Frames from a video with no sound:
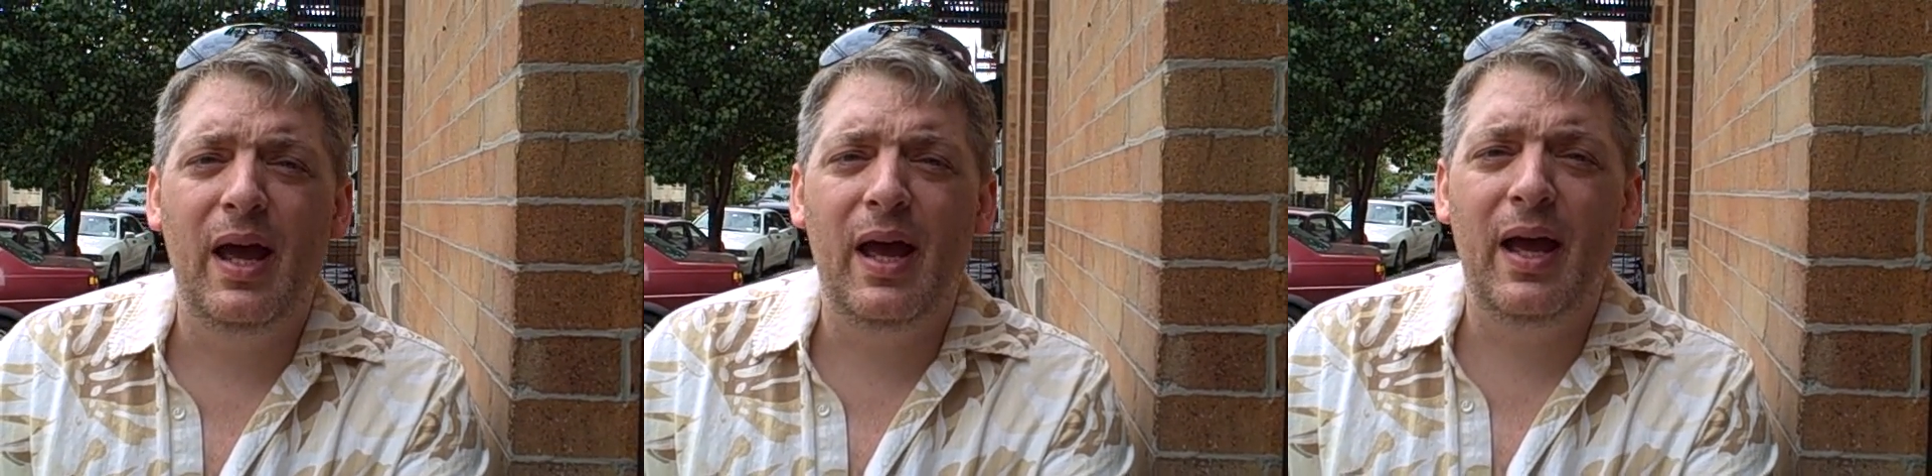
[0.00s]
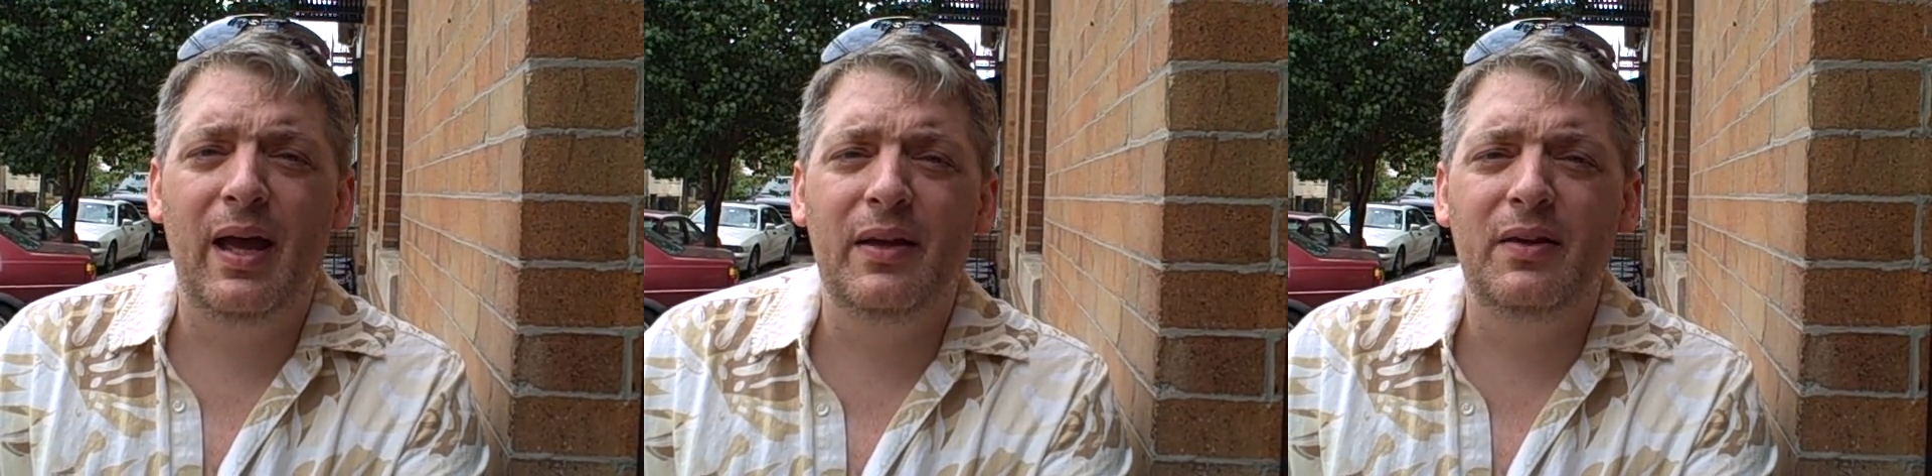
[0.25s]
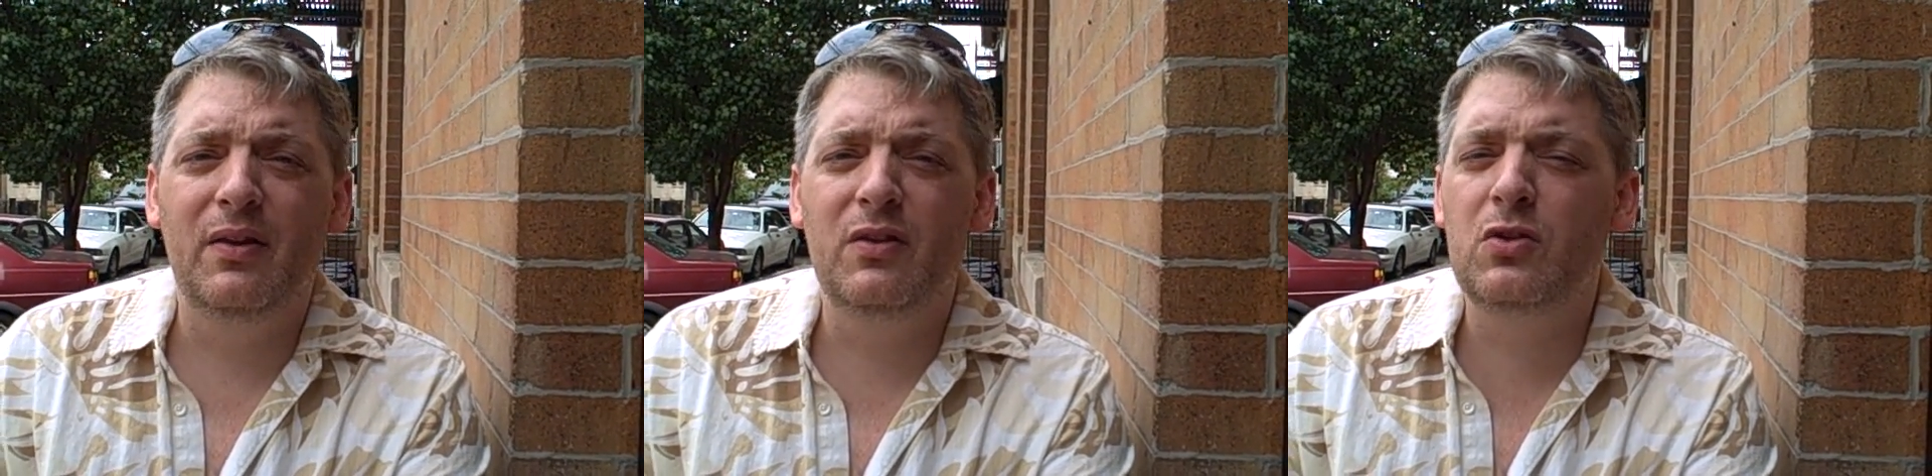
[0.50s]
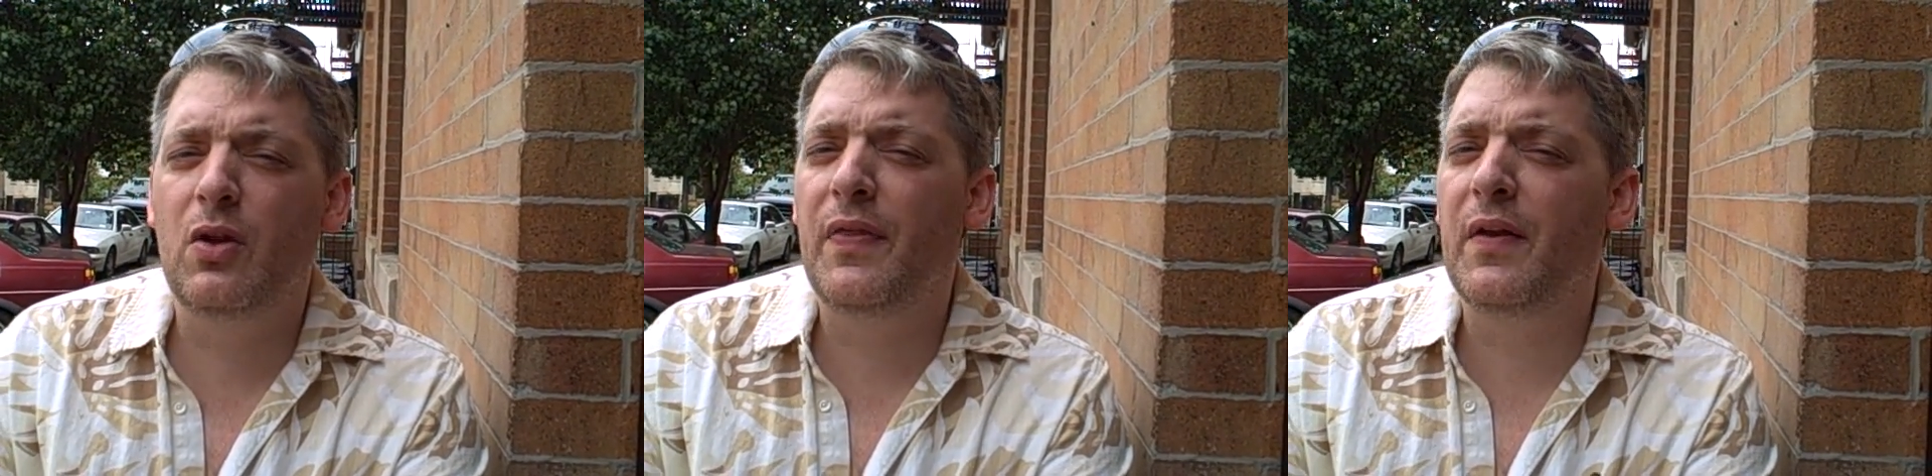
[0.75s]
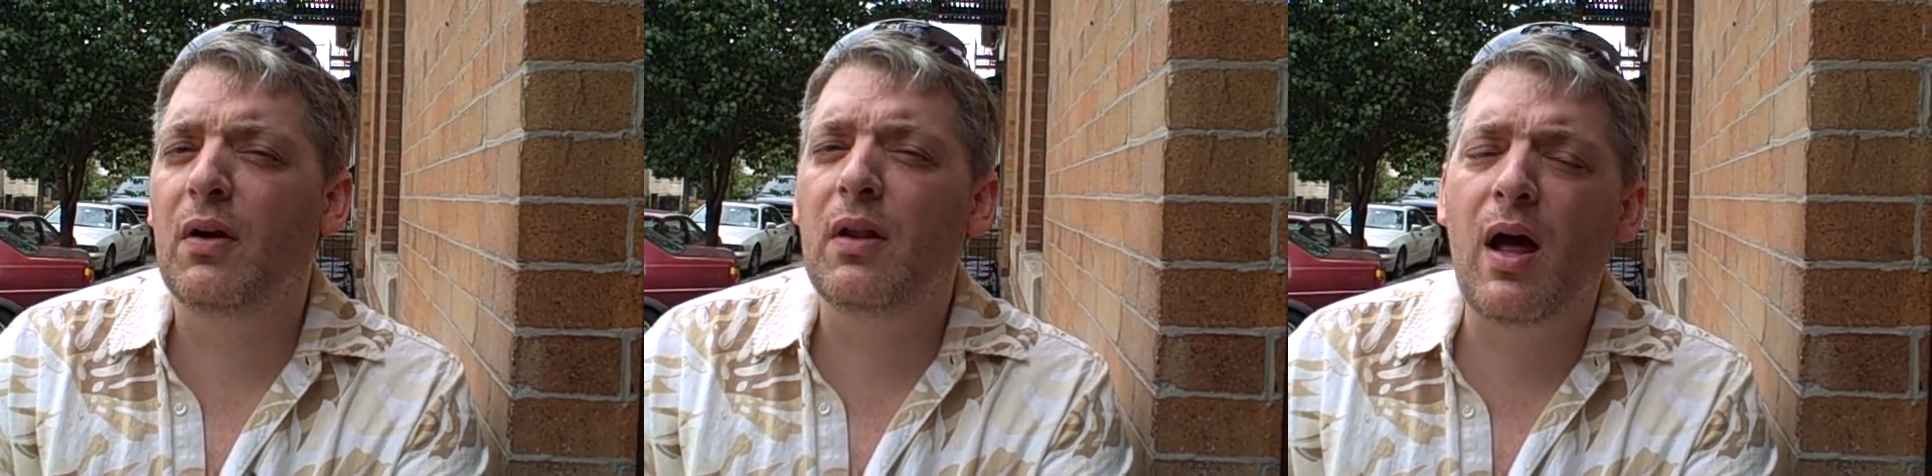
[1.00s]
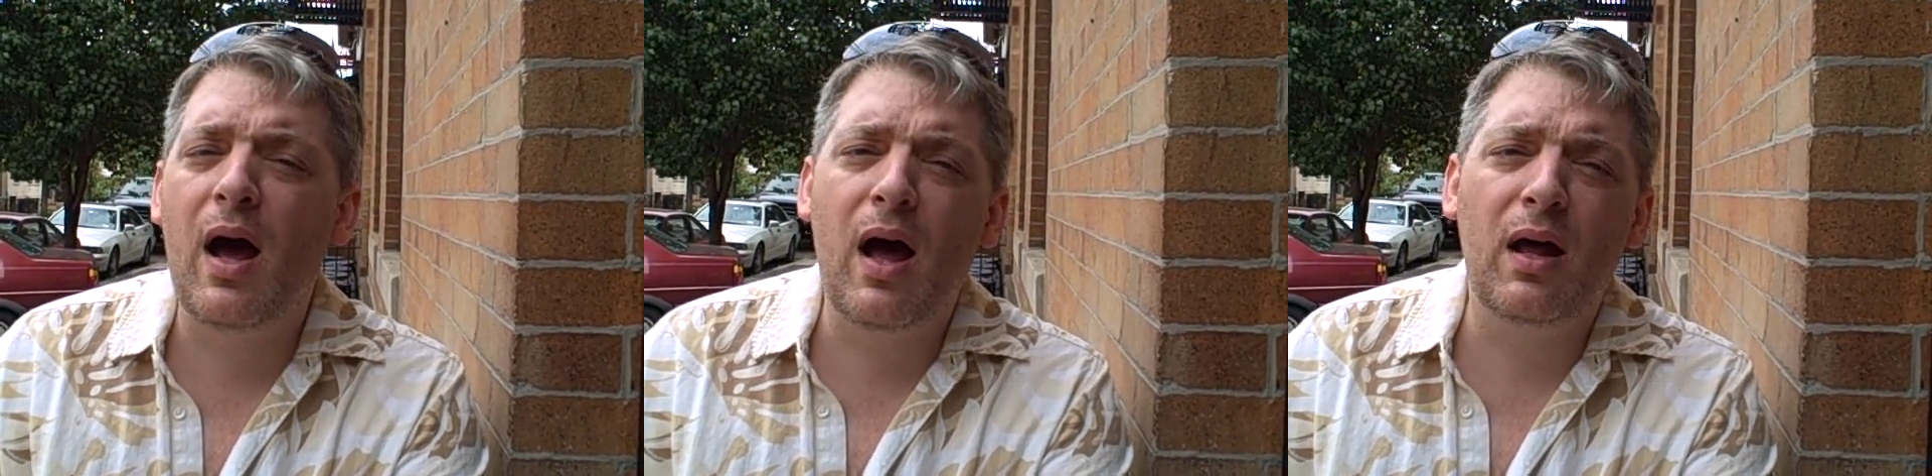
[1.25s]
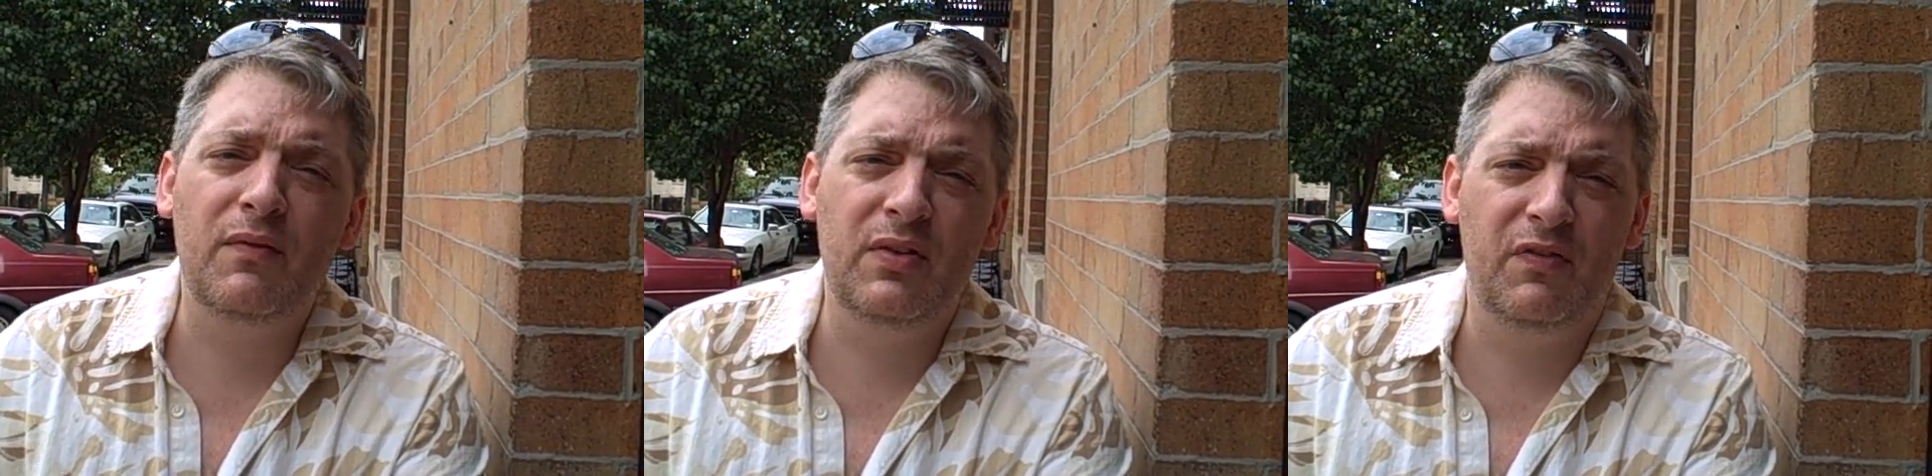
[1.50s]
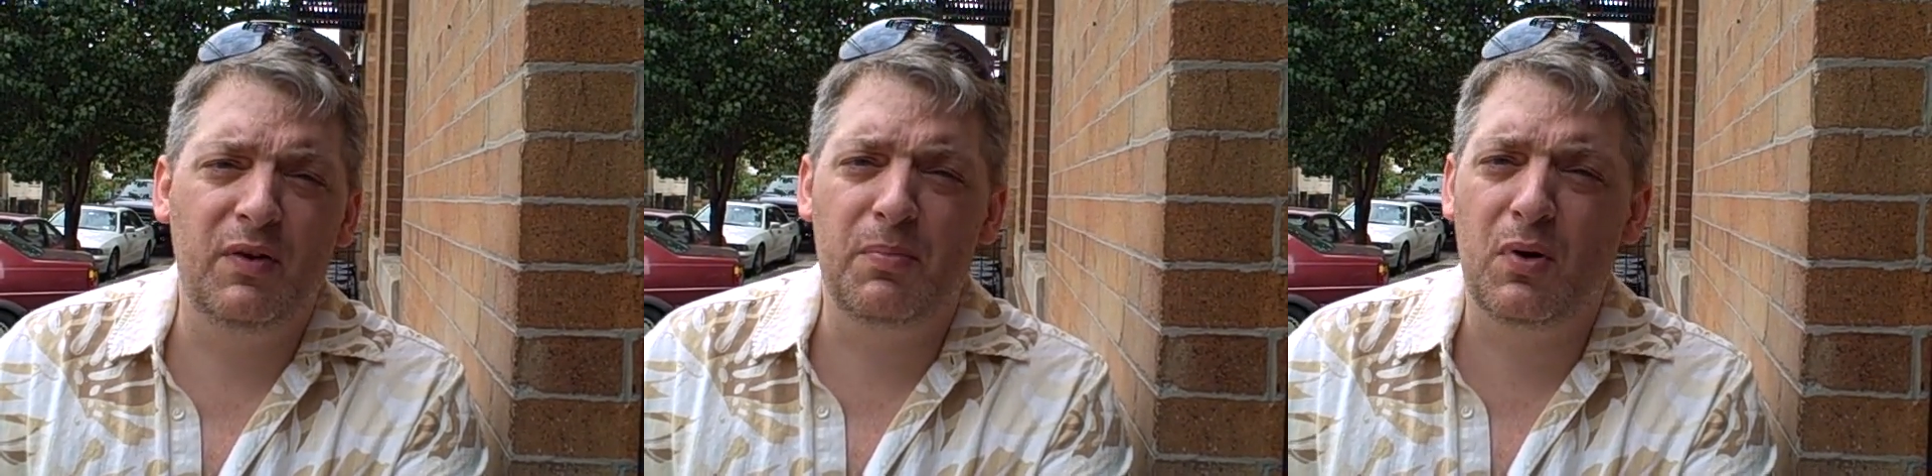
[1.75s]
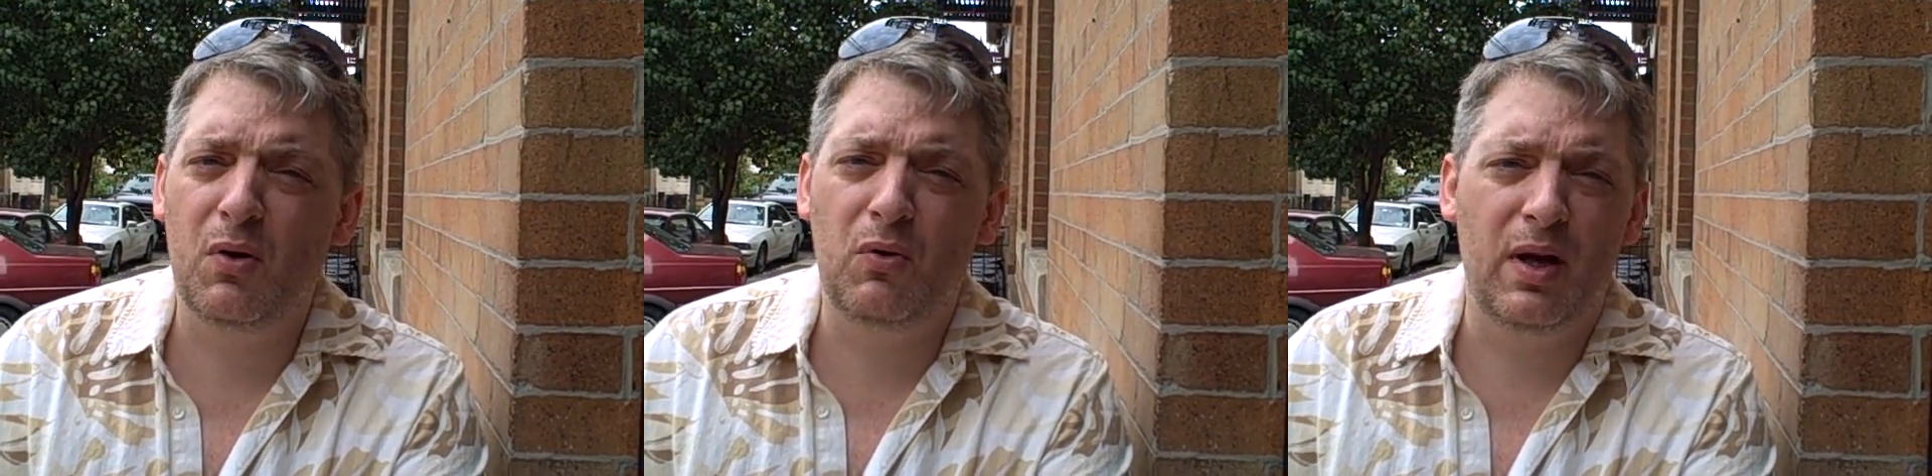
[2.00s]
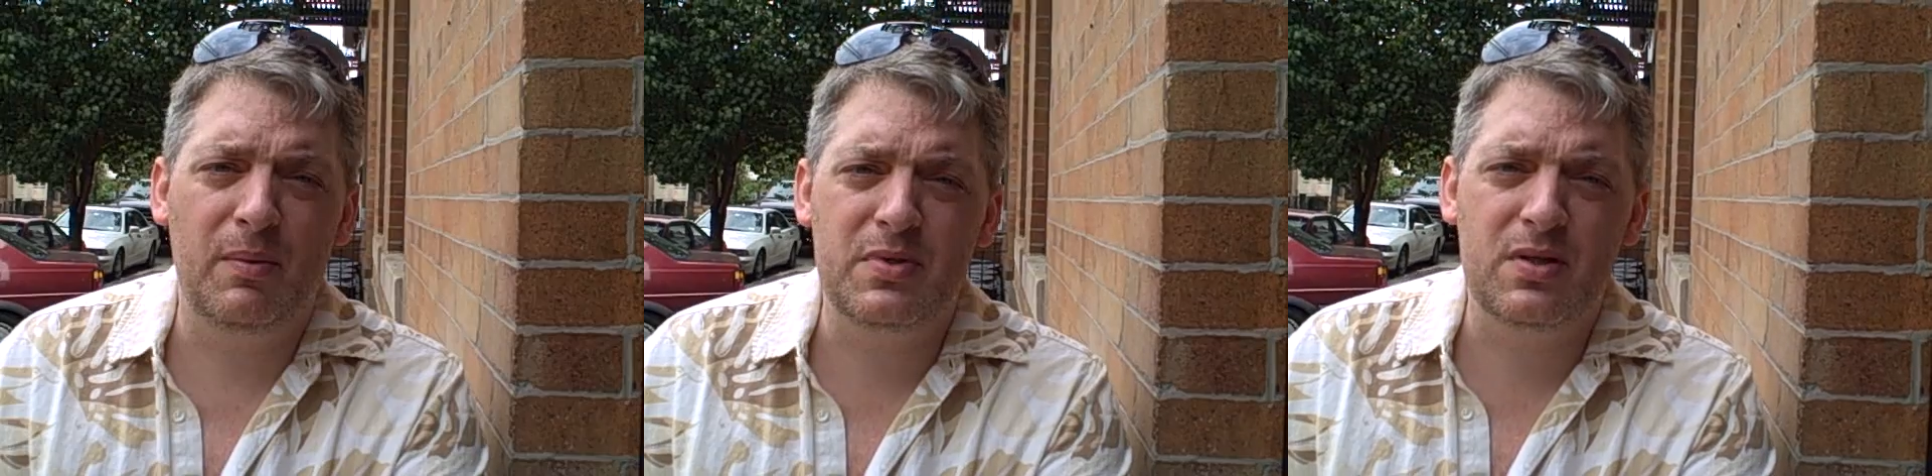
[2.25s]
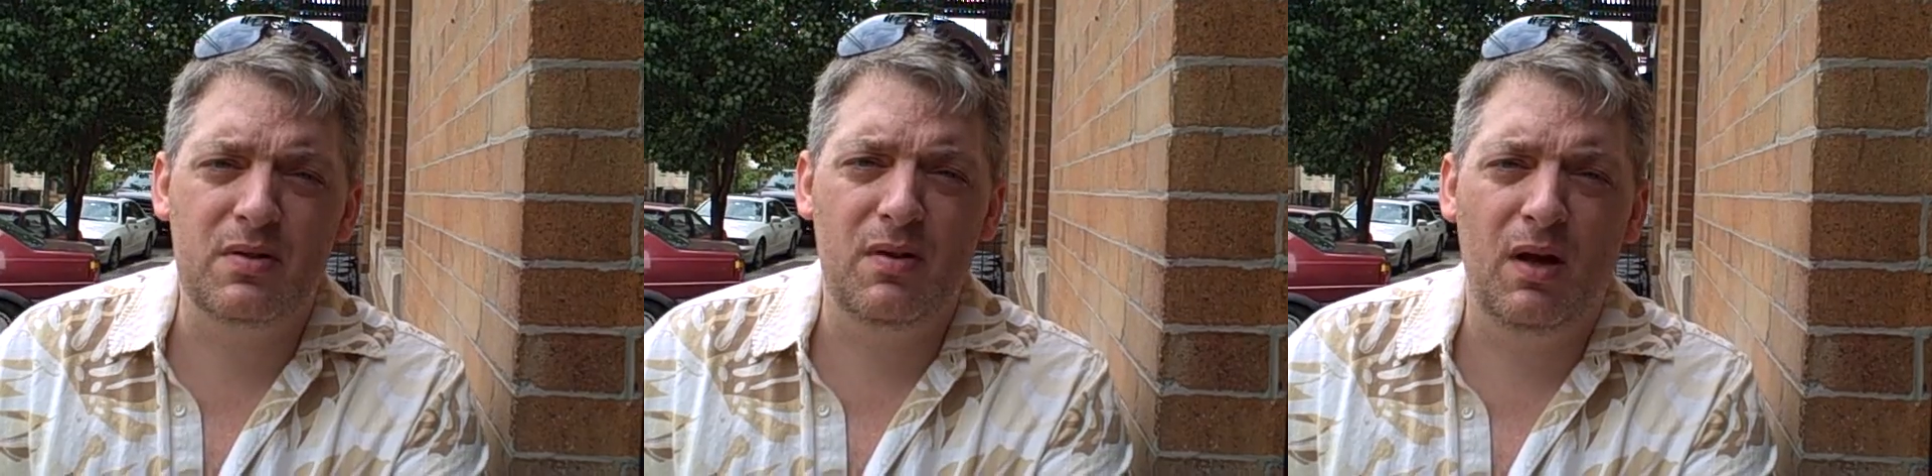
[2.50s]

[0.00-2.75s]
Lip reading: And so that there are a lot of different programs.